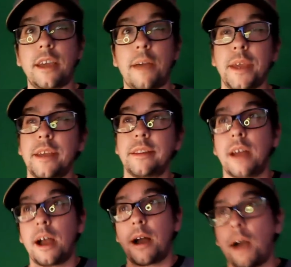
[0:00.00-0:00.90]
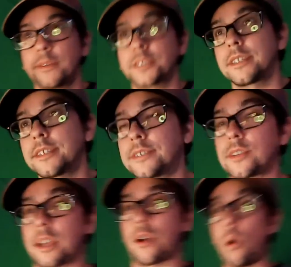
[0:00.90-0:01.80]
I mean, obviously this is
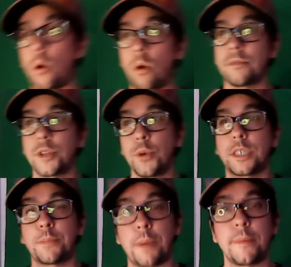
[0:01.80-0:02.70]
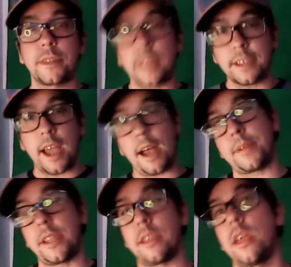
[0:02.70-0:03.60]
like a whole new experiment that's
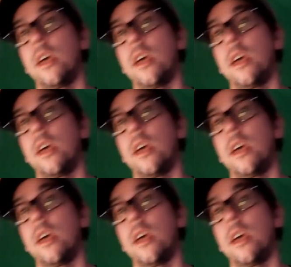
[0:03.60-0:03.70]
happening